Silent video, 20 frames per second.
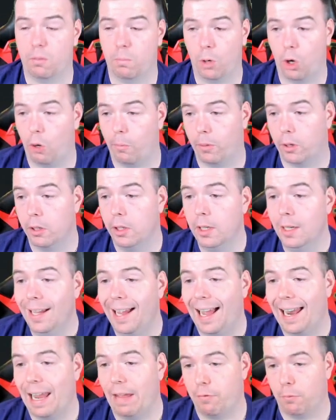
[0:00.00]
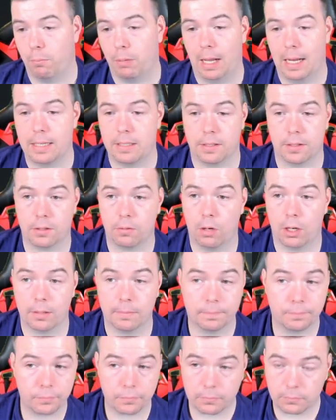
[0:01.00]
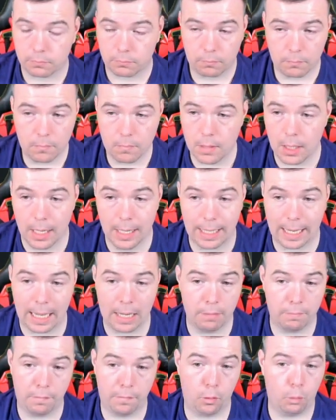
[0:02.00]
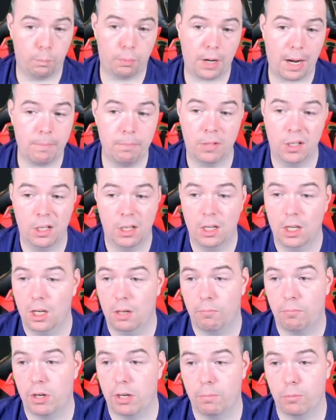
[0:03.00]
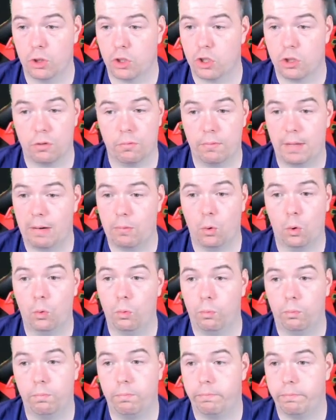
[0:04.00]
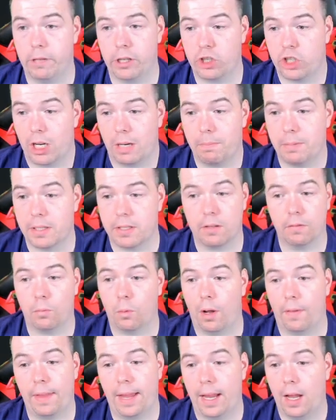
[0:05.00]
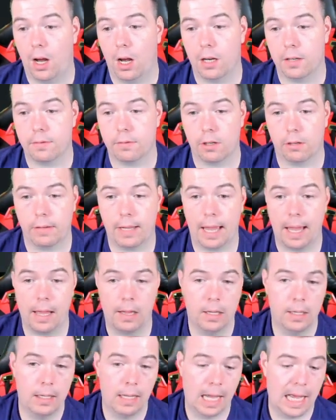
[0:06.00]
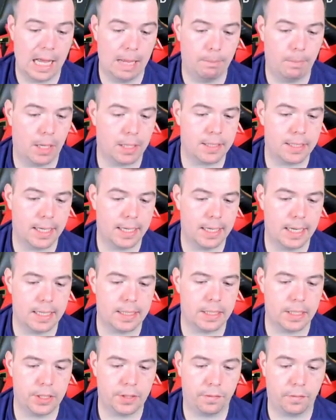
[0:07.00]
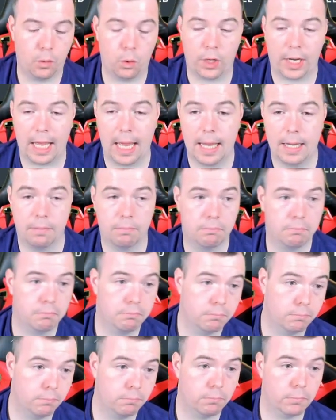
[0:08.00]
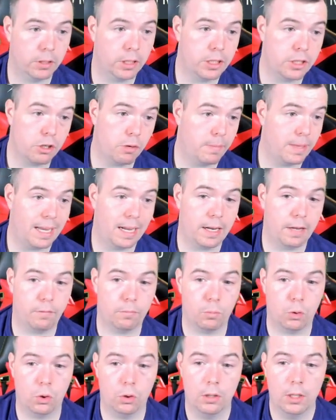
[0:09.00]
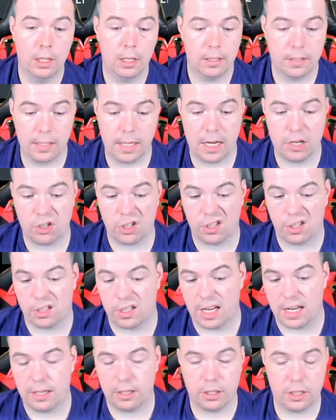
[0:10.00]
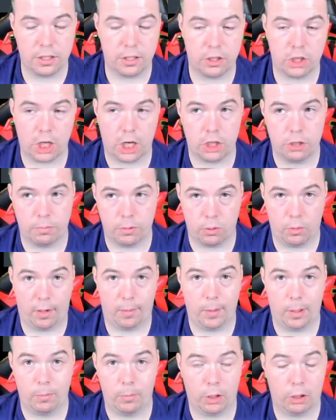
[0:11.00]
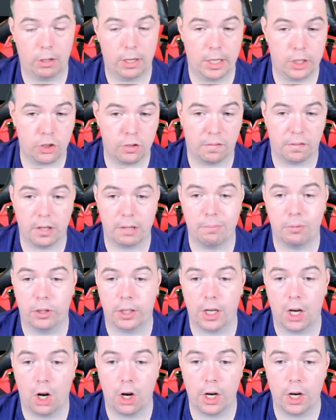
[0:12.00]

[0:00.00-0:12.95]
moment. 11 players in squad. Again, full Prem. pretty much they're all the cheapest of what they are. So yeah, Martinez is 4K. He's coming down even more. Ziyech, as I said, is interchanging between him and Grealish at 3.9.